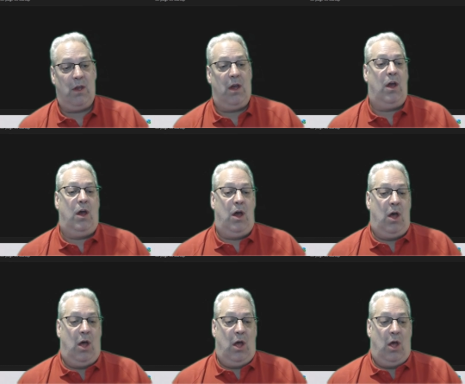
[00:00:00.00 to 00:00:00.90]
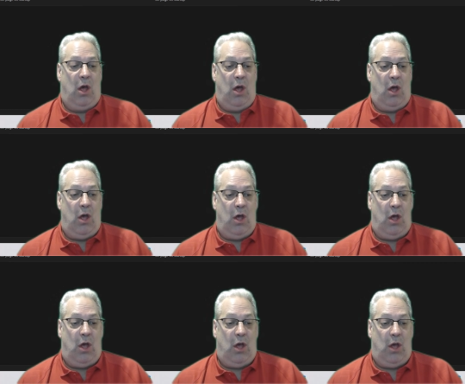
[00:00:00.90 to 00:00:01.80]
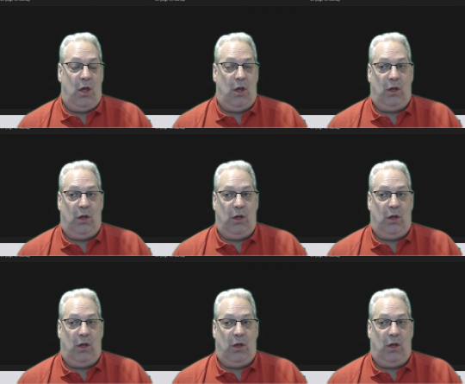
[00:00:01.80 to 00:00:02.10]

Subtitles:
(silence)